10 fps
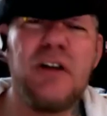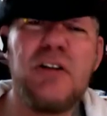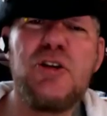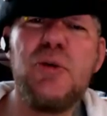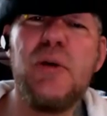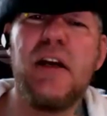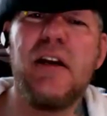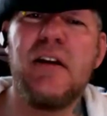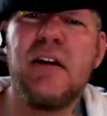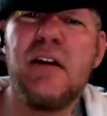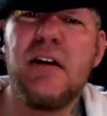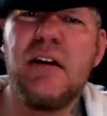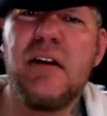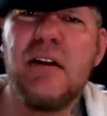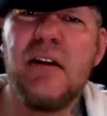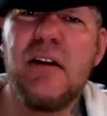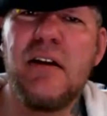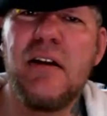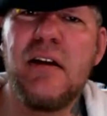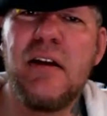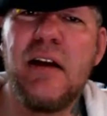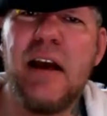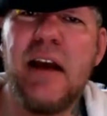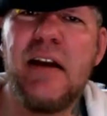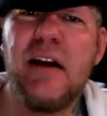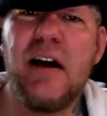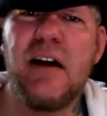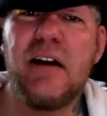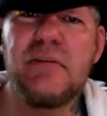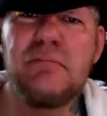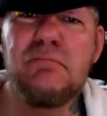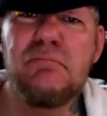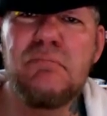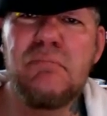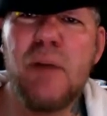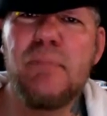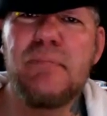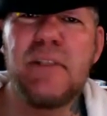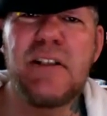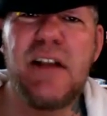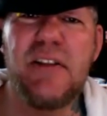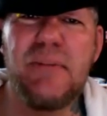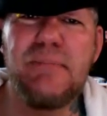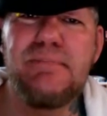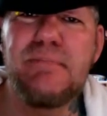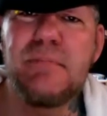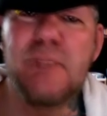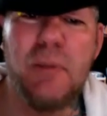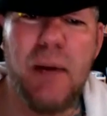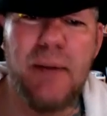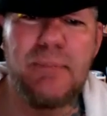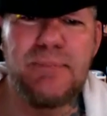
tune in, and, nope, there's nothing. Goodbye.